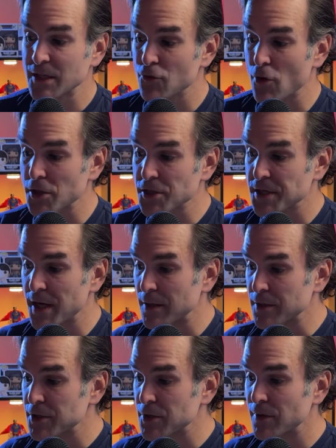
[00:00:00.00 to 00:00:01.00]
Ross style
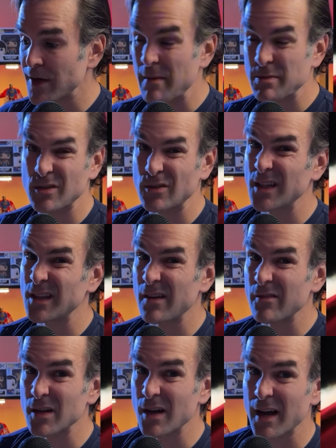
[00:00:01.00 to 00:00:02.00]
suit, and I absolutely love
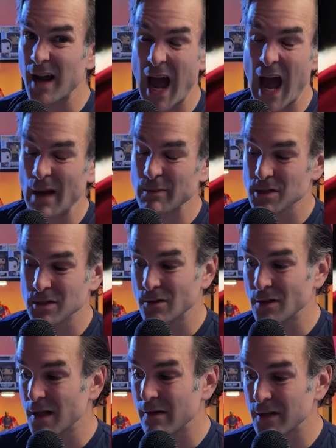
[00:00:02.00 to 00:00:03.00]
it. I absolutely
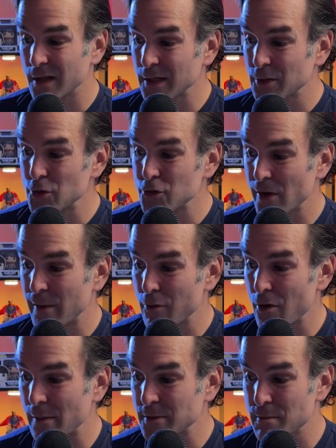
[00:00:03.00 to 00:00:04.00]
love it. Like, New Dream
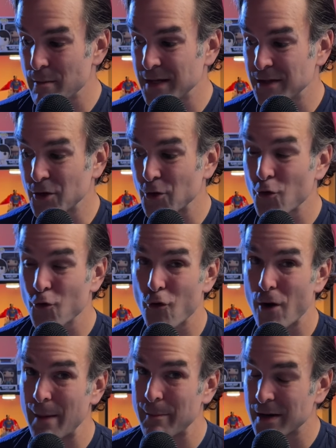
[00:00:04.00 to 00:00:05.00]
Props made the
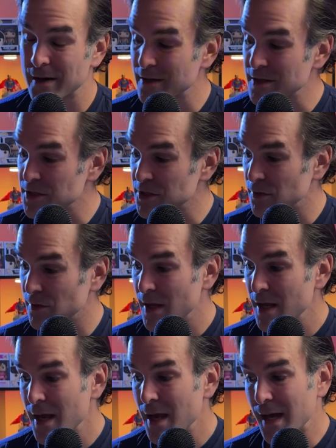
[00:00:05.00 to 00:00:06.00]
crap out of this suit,
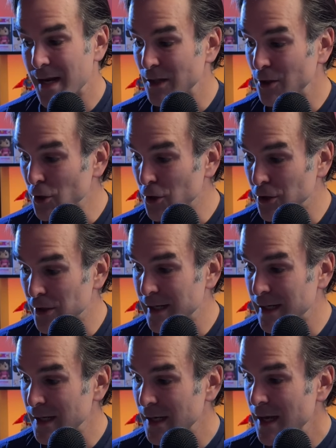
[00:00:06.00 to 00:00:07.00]
and I look good in
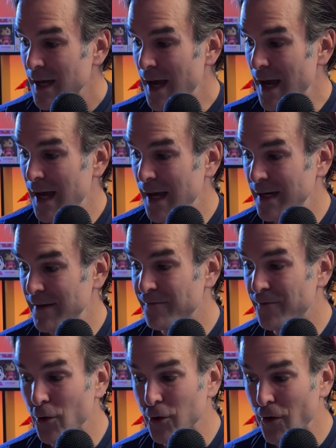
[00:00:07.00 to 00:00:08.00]
it, and it
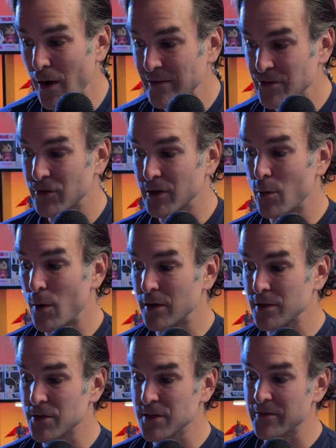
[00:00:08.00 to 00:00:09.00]
photographs really well.
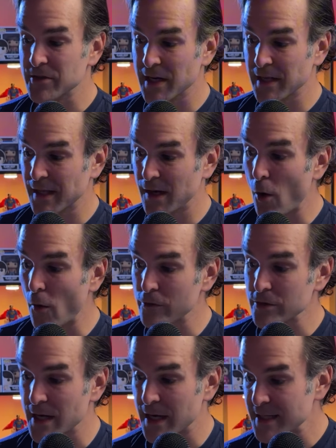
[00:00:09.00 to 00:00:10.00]
So it's obviously got the
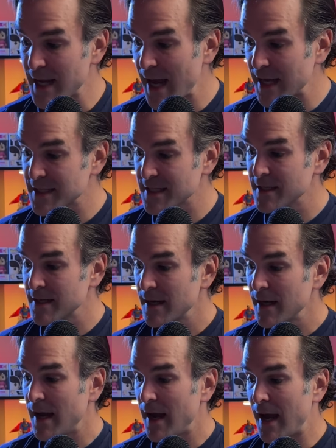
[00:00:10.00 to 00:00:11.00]
oversized S,
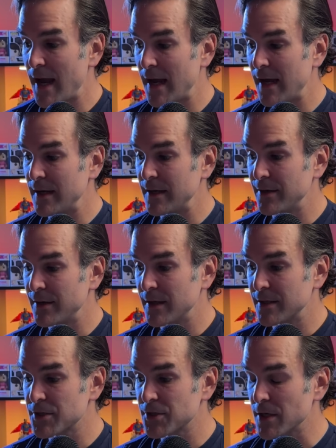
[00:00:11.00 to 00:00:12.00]
and
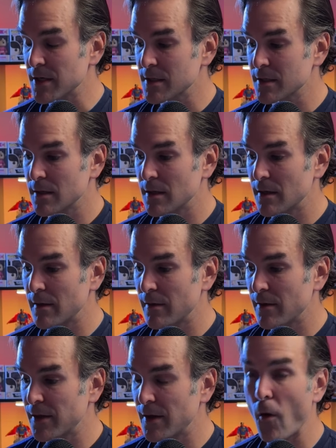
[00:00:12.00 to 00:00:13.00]
it's just,
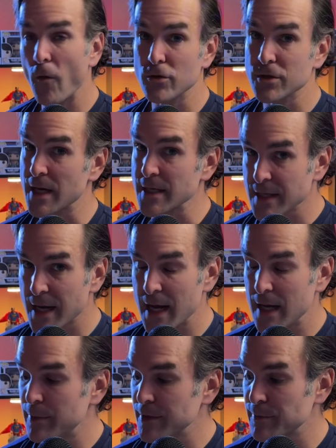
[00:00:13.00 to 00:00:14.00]
the oversized
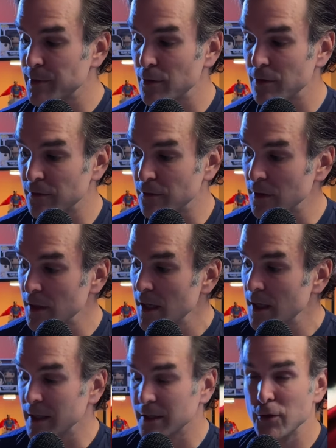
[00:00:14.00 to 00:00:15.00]
cape is beautiful.
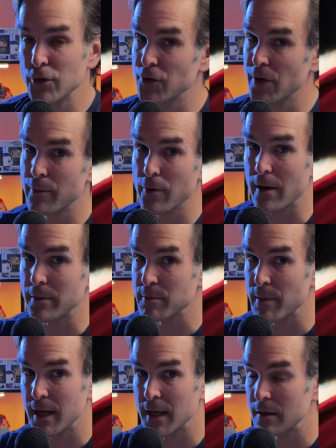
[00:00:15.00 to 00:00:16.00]
Like, New Dream Props,
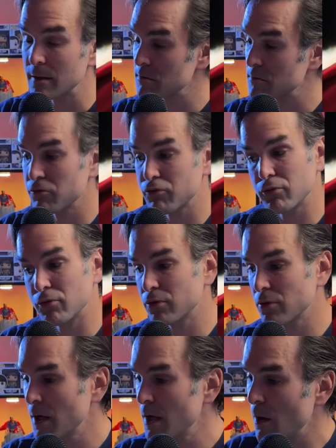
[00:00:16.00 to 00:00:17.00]
man,
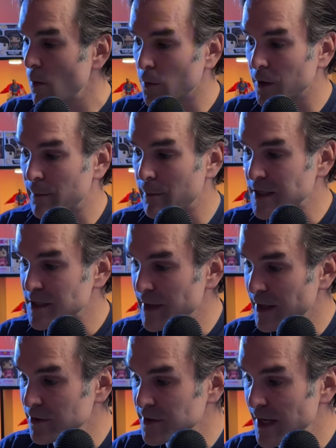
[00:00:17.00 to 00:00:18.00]
one of the best
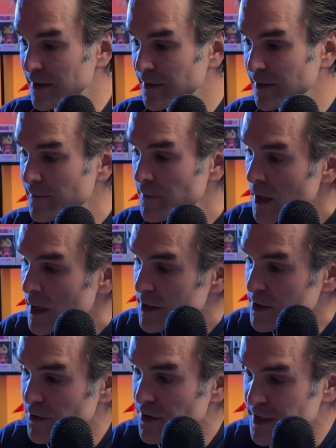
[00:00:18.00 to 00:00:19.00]
makers out there.
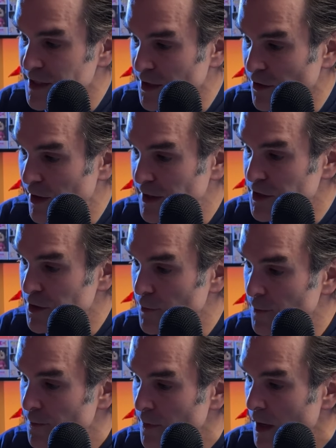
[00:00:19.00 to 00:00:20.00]
So this is a great suit.
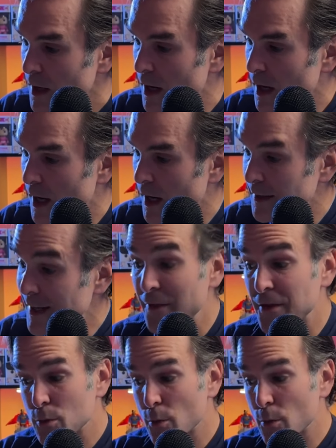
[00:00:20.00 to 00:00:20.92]
Now this